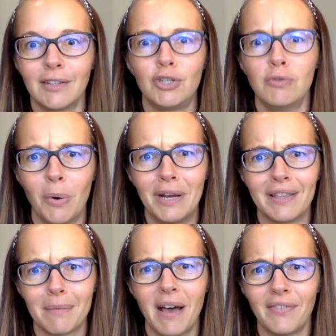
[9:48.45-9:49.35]
do you know
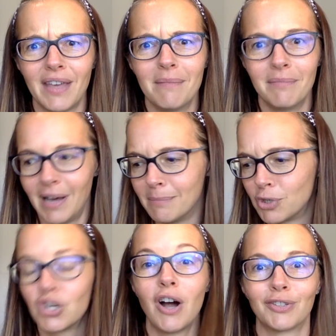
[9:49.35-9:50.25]
anything about them? I'm
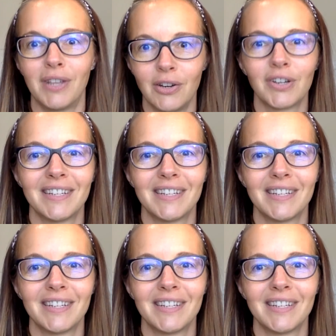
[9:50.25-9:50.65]
shocked that you're going to